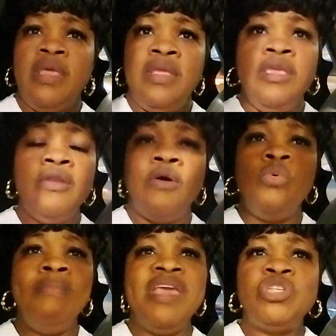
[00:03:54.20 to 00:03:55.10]
We
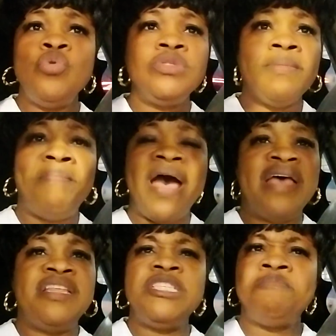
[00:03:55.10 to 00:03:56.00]
may choose a
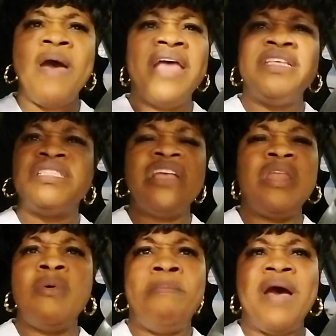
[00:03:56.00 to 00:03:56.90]
path, his path is
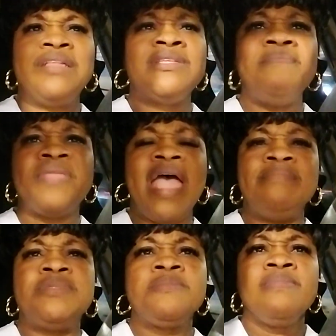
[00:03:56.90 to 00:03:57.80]
not our path.
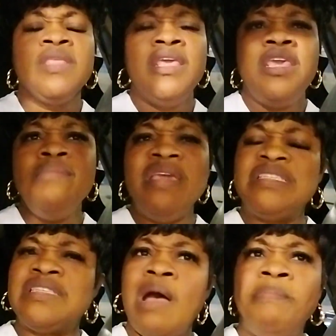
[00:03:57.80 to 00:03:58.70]
Sometimes he may
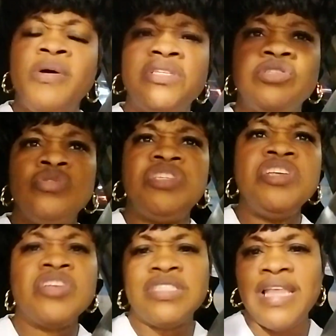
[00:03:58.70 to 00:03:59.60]
stop us to
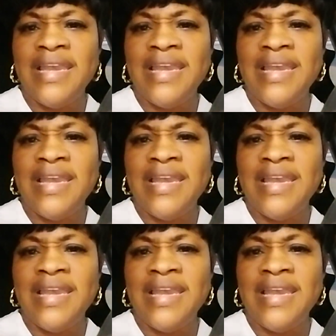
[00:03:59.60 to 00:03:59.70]
teach us a